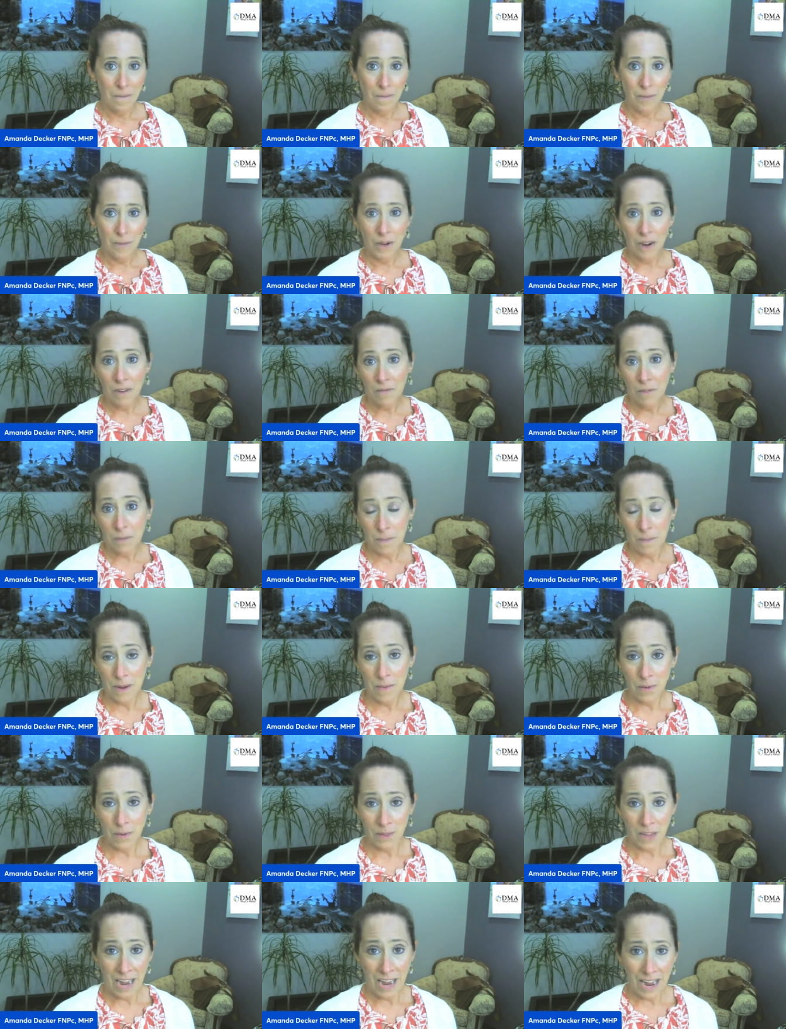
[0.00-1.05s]
But of the
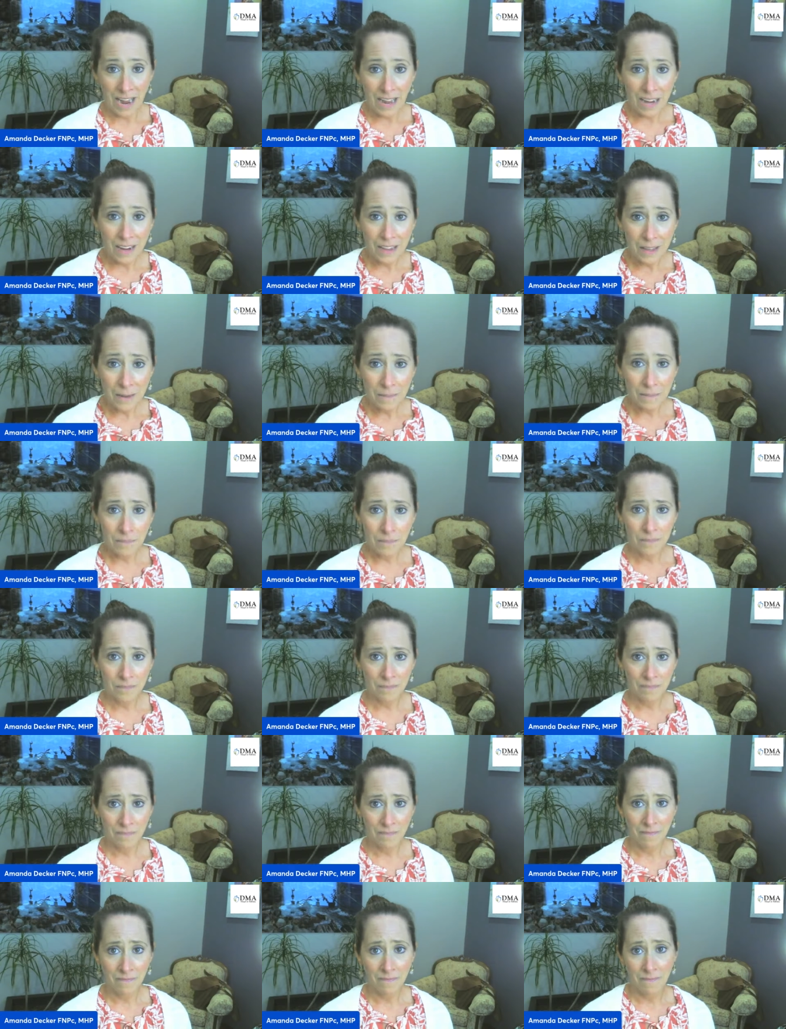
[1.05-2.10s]
people that had them,
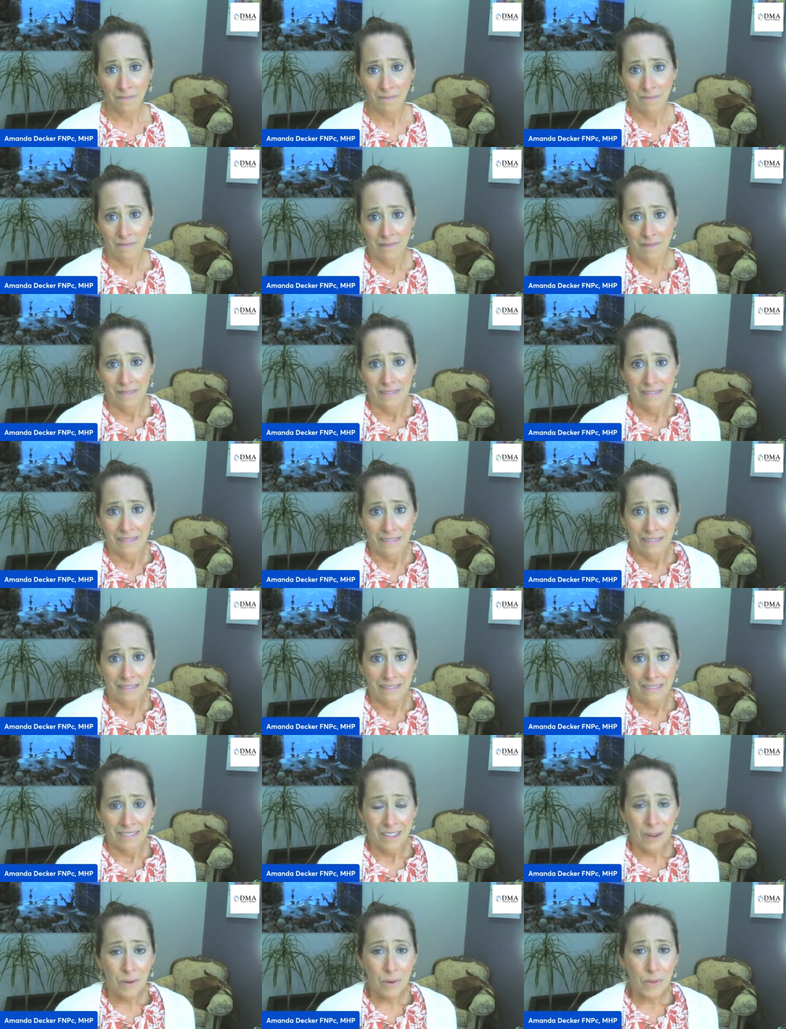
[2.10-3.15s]

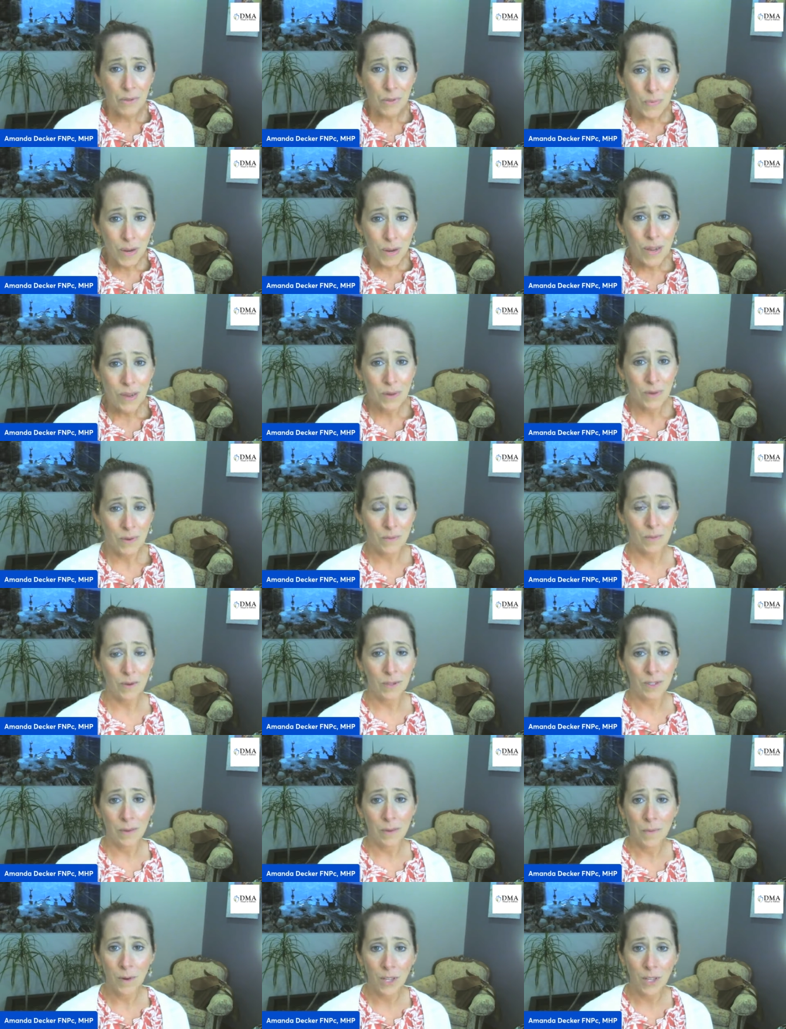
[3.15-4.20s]
they were
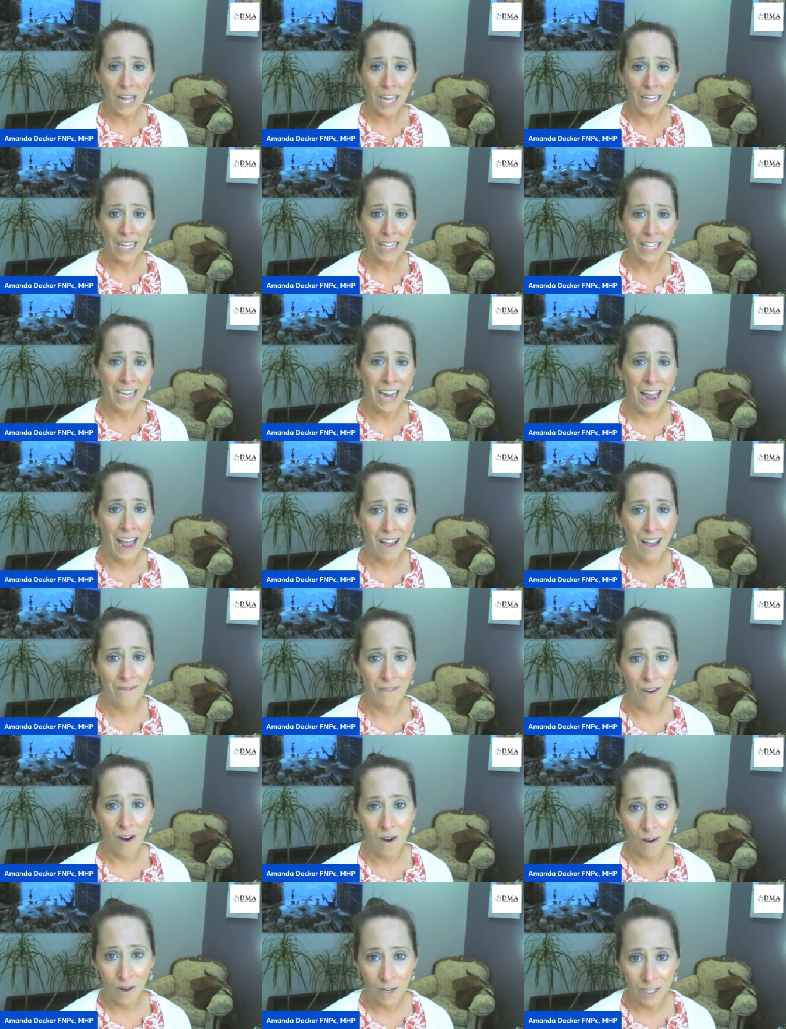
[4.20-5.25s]
300% more likely to have
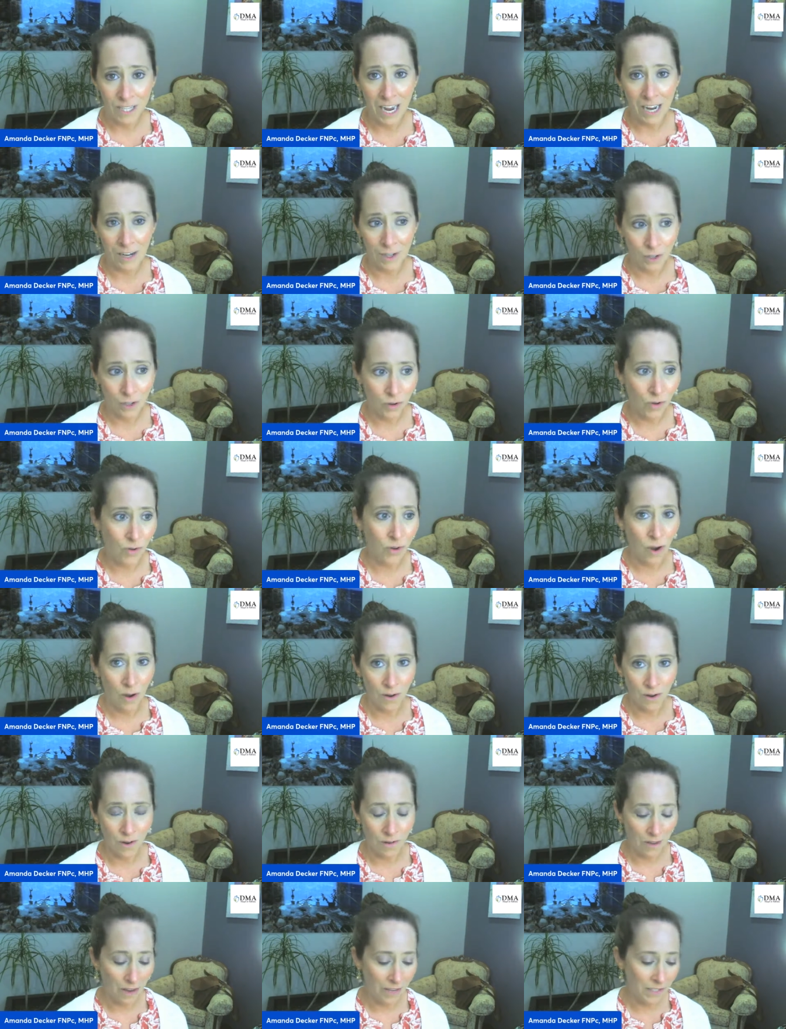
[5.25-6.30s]
heart attack, stroke,
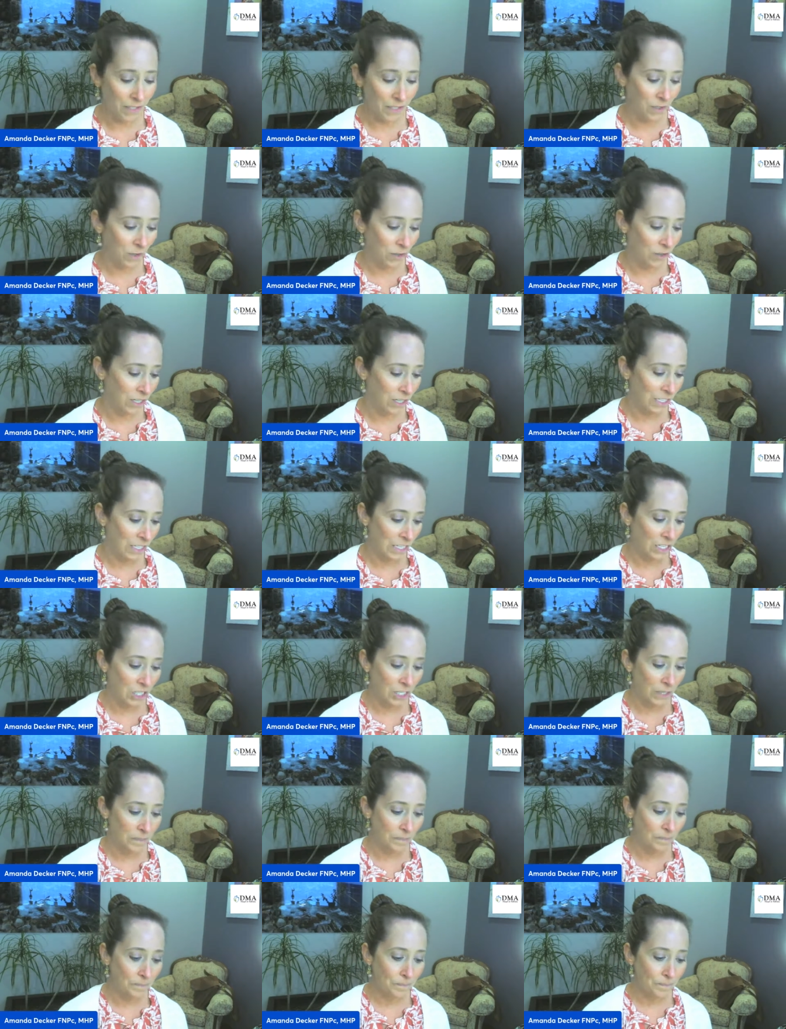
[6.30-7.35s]
cardiovascular
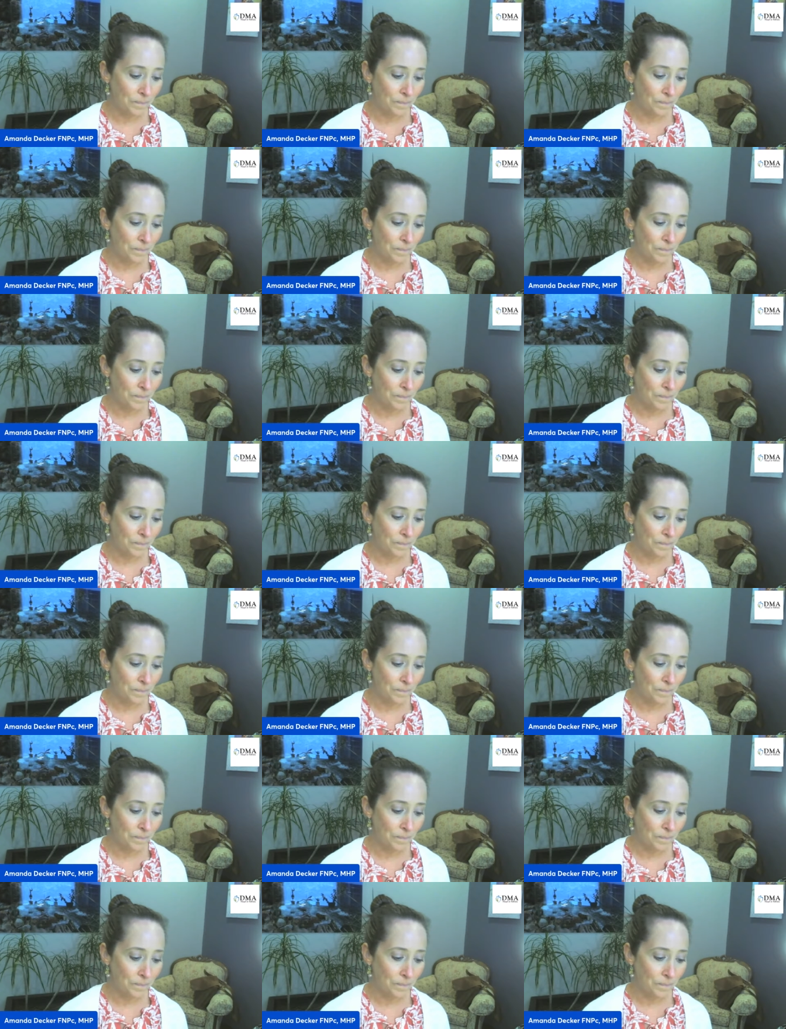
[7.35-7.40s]
condition.